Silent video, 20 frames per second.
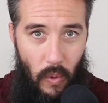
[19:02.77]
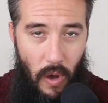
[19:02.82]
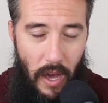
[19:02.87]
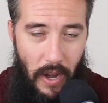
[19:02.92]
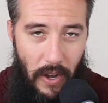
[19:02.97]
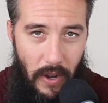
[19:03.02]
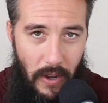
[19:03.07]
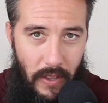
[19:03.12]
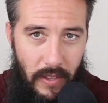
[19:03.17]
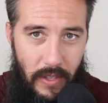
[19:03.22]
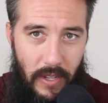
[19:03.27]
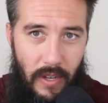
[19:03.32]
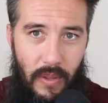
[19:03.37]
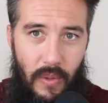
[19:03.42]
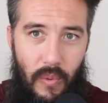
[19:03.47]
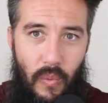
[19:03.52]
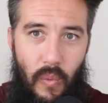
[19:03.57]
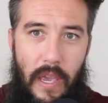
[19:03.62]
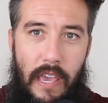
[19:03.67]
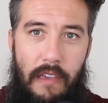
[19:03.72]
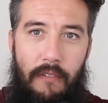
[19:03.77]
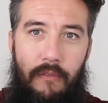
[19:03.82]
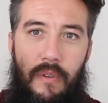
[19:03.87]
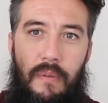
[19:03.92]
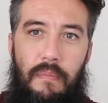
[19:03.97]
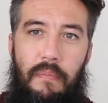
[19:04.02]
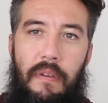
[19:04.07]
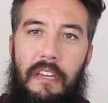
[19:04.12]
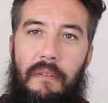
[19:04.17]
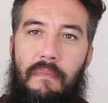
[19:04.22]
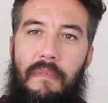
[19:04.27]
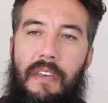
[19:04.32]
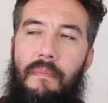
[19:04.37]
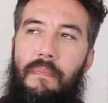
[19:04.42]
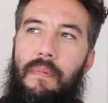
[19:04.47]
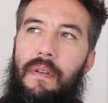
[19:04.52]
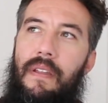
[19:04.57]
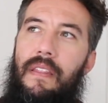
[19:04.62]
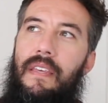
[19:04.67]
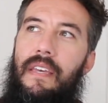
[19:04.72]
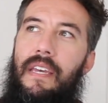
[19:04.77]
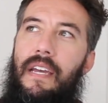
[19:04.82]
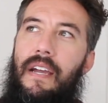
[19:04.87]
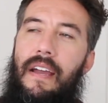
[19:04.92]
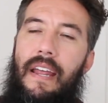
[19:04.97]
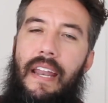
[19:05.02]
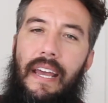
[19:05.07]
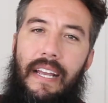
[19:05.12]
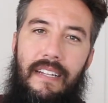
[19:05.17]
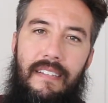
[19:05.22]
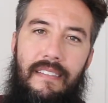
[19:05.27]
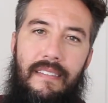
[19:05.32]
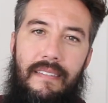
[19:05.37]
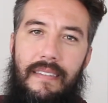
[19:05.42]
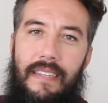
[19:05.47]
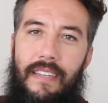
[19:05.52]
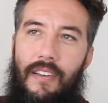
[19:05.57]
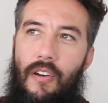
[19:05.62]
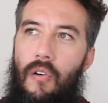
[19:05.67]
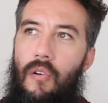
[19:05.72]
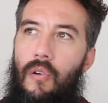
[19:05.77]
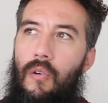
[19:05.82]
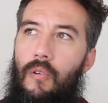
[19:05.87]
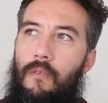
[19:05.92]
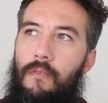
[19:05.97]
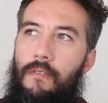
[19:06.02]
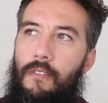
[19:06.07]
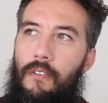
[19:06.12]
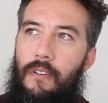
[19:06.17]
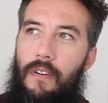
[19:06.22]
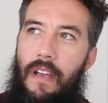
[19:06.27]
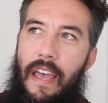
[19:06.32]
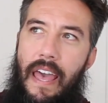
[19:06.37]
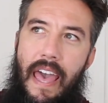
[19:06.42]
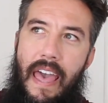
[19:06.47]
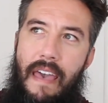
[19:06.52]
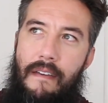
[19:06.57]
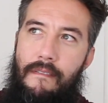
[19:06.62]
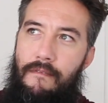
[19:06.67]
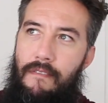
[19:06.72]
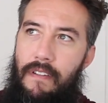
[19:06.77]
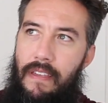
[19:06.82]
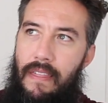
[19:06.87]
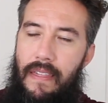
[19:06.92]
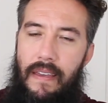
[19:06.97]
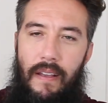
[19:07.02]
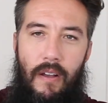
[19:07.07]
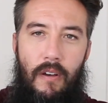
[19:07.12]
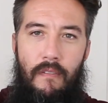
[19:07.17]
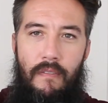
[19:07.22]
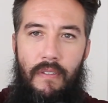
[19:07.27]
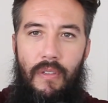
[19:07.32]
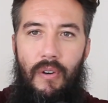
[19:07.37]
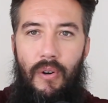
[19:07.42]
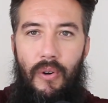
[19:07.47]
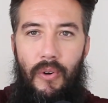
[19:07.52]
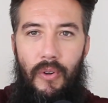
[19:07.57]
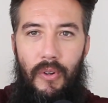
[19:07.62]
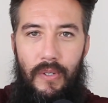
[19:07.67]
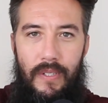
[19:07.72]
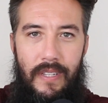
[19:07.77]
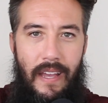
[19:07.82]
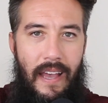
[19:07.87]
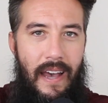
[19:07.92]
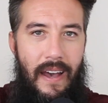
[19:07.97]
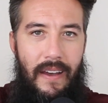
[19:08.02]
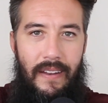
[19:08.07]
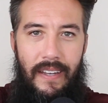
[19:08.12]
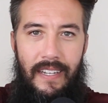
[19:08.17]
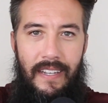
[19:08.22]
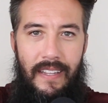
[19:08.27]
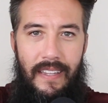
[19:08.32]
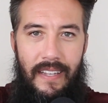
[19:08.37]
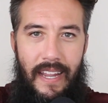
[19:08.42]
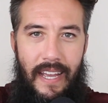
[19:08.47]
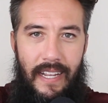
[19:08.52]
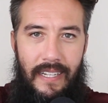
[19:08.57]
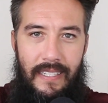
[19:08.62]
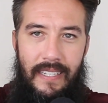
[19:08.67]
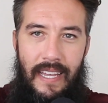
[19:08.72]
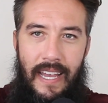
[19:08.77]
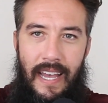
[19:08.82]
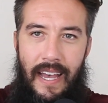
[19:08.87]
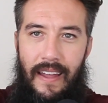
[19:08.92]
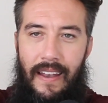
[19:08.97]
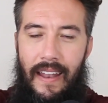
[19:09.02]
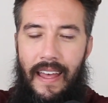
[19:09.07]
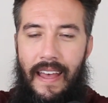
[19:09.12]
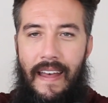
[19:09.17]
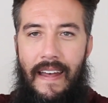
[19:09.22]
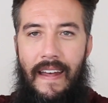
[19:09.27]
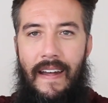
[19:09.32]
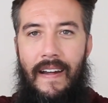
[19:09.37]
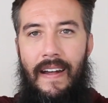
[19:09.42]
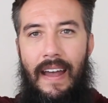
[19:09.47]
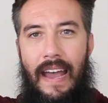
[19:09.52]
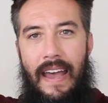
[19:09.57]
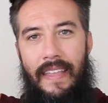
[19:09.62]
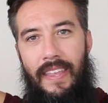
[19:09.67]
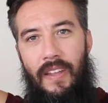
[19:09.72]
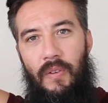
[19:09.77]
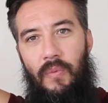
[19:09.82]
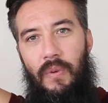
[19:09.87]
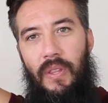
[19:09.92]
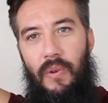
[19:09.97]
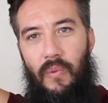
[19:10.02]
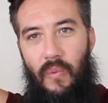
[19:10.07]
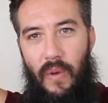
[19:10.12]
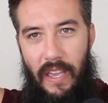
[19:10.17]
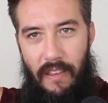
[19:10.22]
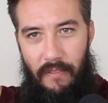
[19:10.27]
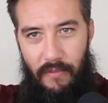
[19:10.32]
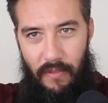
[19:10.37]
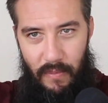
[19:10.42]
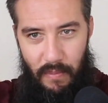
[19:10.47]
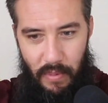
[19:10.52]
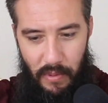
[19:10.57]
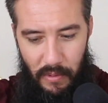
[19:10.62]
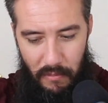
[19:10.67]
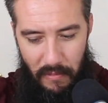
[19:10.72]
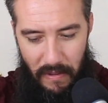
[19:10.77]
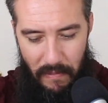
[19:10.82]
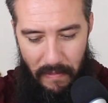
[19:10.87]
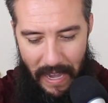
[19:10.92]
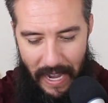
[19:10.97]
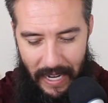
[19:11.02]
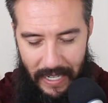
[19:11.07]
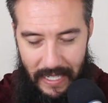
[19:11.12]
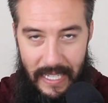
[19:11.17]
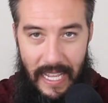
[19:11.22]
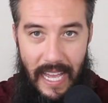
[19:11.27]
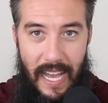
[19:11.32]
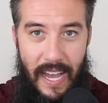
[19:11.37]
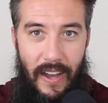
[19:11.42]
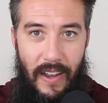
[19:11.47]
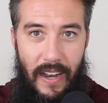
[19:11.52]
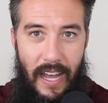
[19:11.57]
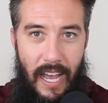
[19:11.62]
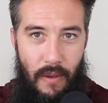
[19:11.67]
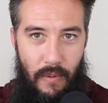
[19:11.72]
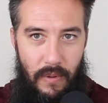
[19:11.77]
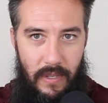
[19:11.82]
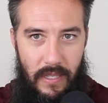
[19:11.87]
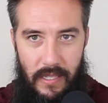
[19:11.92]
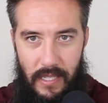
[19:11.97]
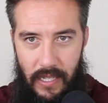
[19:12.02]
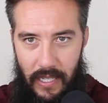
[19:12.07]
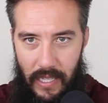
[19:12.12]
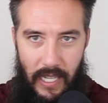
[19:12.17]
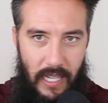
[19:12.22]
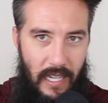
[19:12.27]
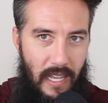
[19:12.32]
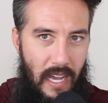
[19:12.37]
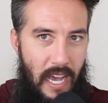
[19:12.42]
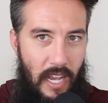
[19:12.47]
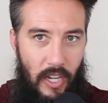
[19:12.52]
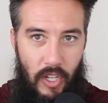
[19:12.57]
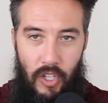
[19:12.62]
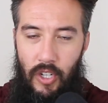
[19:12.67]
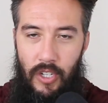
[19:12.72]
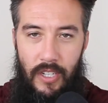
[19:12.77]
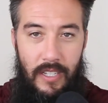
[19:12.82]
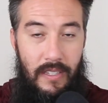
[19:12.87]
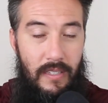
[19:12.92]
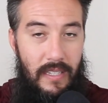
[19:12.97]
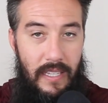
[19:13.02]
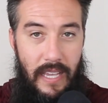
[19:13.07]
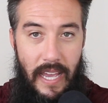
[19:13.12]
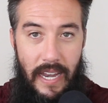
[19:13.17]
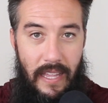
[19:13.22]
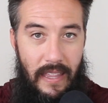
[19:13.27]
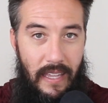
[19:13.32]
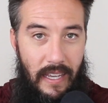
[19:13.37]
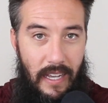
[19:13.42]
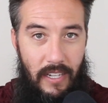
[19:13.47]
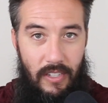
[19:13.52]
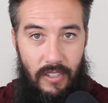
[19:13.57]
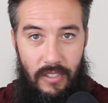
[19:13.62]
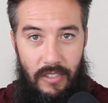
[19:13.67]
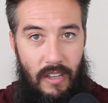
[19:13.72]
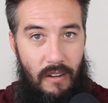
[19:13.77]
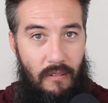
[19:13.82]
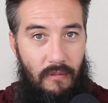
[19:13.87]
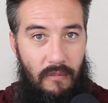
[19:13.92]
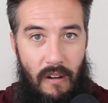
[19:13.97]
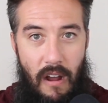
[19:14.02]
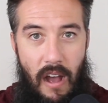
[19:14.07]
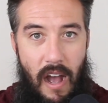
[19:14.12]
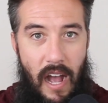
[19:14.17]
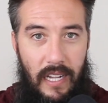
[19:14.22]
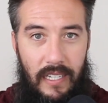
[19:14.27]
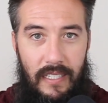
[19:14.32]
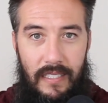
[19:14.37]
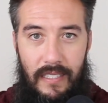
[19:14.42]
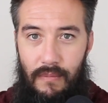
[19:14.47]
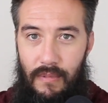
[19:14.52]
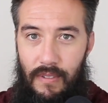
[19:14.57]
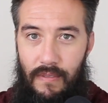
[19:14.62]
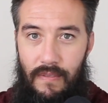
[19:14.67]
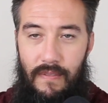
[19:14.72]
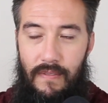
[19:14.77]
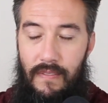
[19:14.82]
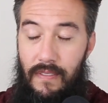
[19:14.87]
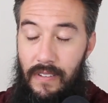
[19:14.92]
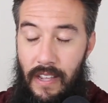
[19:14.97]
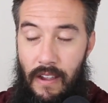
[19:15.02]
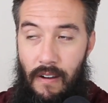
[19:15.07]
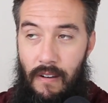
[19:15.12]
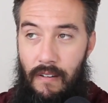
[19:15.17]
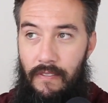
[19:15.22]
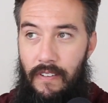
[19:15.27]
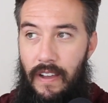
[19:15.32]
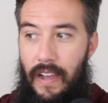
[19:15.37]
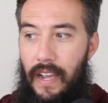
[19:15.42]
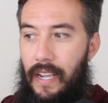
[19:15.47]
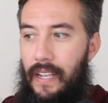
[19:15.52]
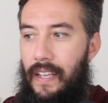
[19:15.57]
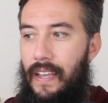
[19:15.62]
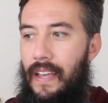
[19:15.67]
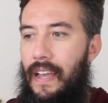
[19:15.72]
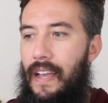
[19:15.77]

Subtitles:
water, the wave would pick me up into the air, and I could see over everything, over the whole town, into the next town. And then when the wave would pull me back down, I would see, like, I couldn't see anything. I just saw rocks. It was terrifying.